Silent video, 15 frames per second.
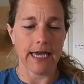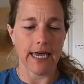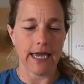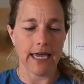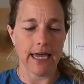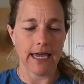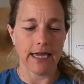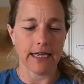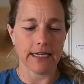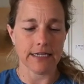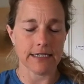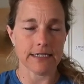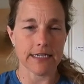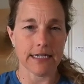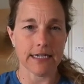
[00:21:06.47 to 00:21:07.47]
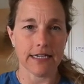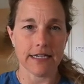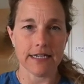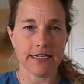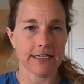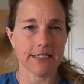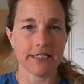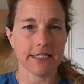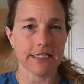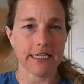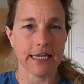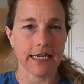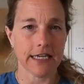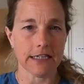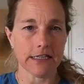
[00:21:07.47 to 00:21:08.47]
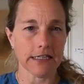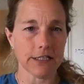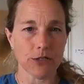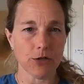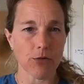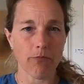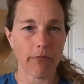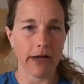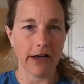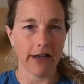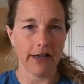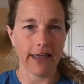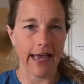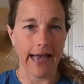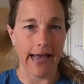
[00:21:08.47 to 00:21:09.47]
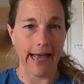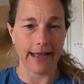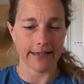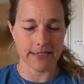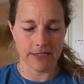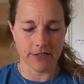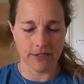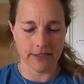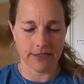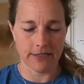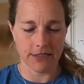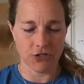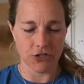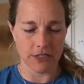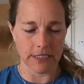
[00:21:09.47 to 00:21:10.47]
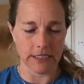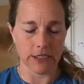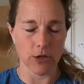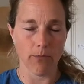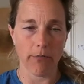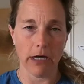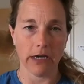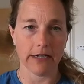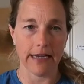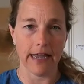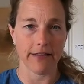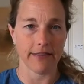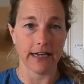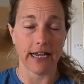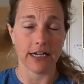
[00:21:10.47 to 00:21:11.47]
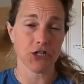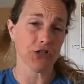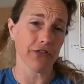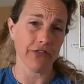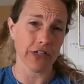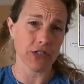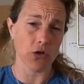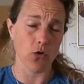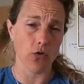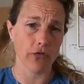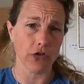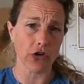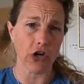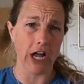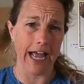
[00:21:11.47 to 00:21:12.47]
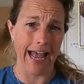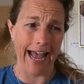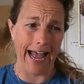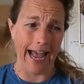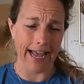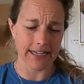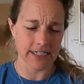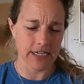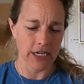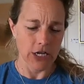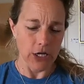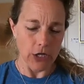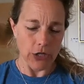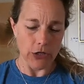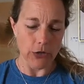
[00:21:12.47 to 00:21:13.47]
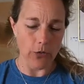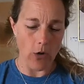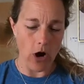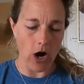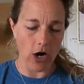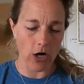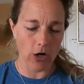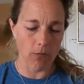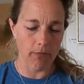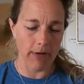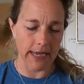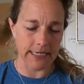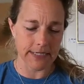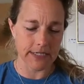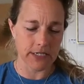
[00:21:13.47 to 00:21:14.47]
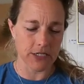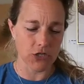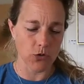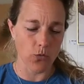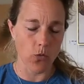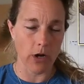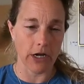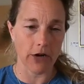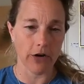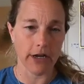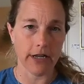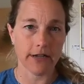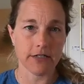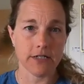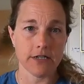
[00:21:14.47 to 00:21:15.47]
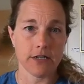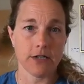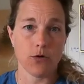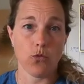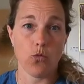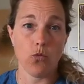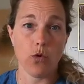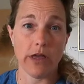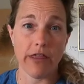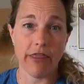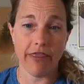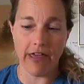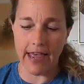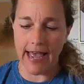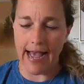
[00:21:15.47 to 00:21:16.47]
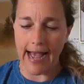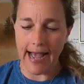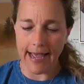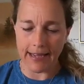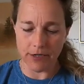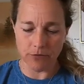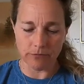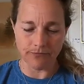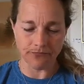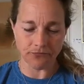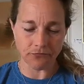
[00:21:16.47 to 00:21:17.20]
And it is like a little bug hat, just a little bug net that actually fits over a hat. You are best to wear it with a hat.